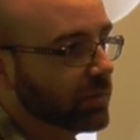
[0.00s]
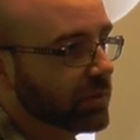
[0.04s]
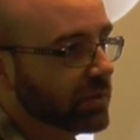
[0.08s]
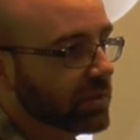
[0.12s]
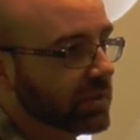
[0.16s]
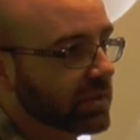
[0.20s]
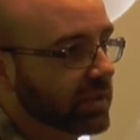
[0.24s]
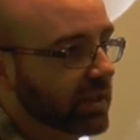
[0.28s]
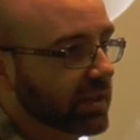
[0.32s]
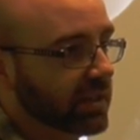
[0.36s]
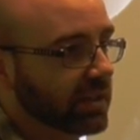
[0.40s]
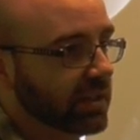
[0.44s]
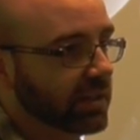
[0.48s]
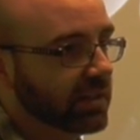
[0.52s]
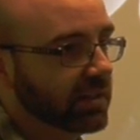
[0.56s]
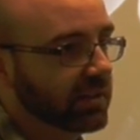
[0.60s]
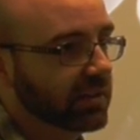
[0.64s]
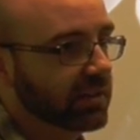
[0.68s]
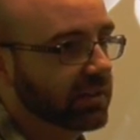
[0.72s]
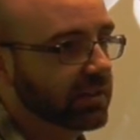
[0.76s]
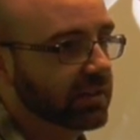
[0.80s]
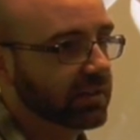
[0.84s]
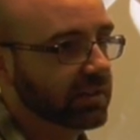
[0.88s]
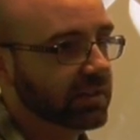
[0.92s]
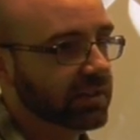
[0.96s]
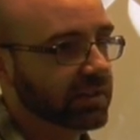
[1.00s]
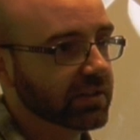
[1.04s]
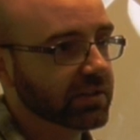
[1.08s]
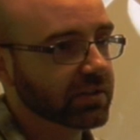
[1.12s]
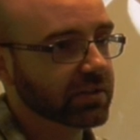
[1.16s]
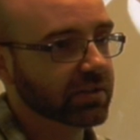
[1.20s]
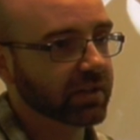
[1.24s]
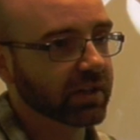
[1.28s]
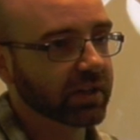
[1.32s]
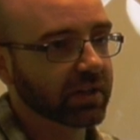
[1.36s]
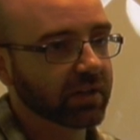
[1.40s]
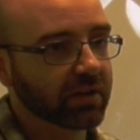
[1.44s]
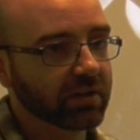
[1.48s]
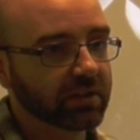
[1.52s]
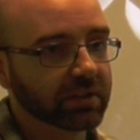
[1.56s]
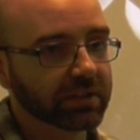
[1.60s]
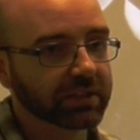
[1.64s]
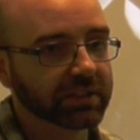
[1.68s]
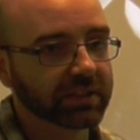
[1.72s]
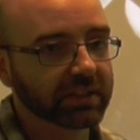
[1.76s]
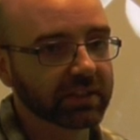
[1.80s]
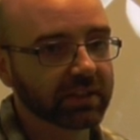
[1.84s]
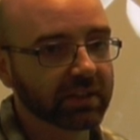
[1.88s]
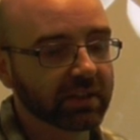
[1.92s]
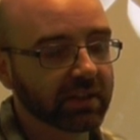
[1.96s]
was studying in his
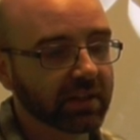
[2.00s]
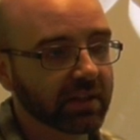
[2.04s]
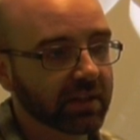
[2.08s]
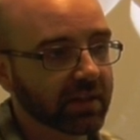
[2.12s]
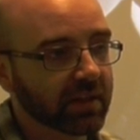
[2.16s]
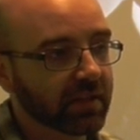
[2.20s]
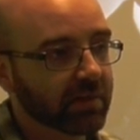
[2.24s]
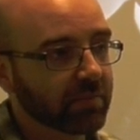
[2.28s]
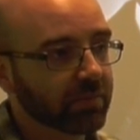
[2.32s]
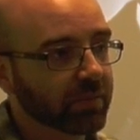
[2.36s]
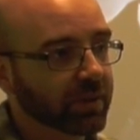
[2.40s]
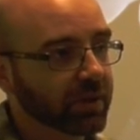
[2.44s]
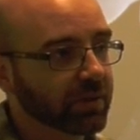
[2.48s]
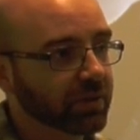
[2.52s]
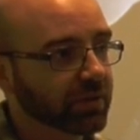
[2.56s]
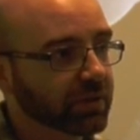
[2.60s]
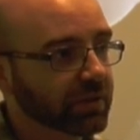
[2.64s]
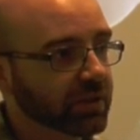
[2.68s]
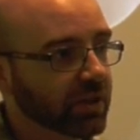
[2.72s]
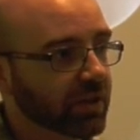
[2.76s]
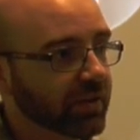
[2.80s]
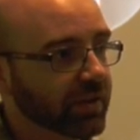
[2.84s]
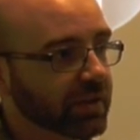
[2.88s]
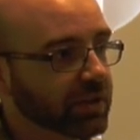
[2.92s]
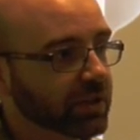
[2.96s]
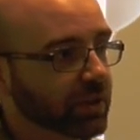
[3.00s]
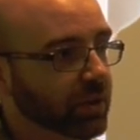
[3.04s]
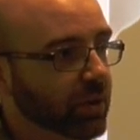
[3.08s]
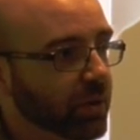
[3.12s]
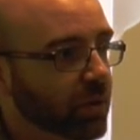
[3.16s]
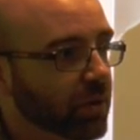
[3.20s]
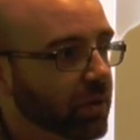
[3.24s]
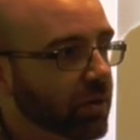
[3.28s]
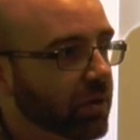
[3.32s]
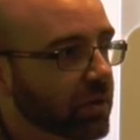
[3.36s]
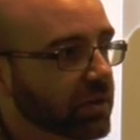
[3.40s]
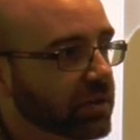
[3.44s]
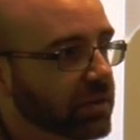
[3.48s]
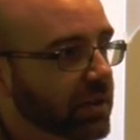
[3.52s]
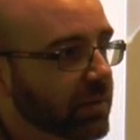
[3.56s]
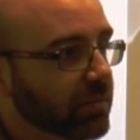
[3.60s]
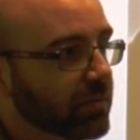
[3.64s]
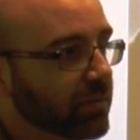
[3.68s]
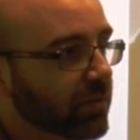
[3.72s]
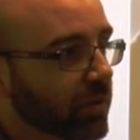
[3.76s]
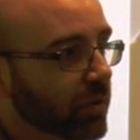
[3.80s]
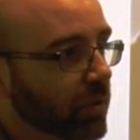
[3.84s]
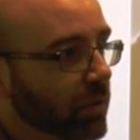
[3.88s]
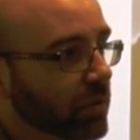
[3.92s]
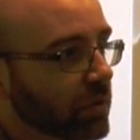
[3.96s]
psychology, but also as a core concept
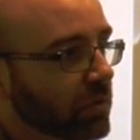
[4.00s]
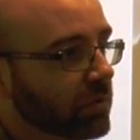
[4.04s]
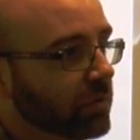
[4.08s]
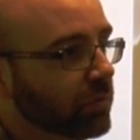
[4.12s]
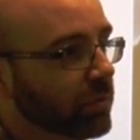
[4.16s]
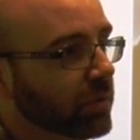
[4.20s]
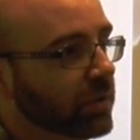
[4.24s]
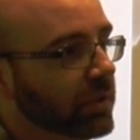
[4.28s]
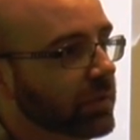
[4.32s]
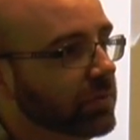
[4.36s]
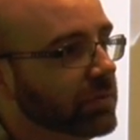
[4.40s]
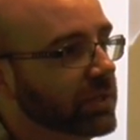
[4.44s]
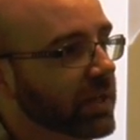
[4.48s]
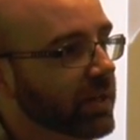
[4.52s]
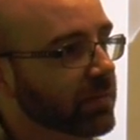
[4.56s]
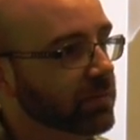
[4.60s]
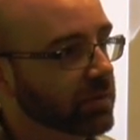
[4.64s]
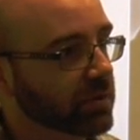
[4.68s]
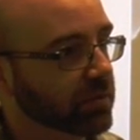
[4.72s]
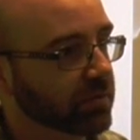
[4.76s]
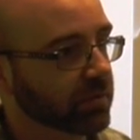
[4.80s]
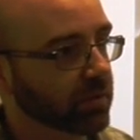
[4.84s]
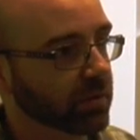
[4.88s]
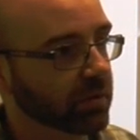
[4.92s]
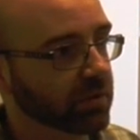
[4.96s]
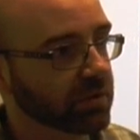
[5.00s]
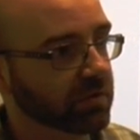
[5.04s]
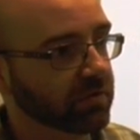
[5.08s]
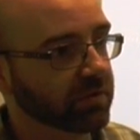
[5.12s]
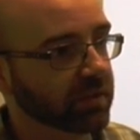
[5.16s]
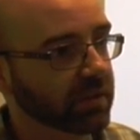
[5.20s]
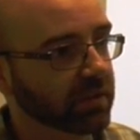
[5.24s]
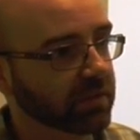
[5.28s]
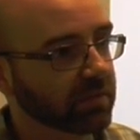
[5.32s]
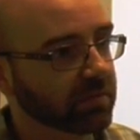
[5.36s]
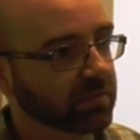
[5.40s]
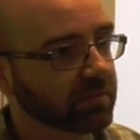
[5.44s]
for all of William James's philosophy.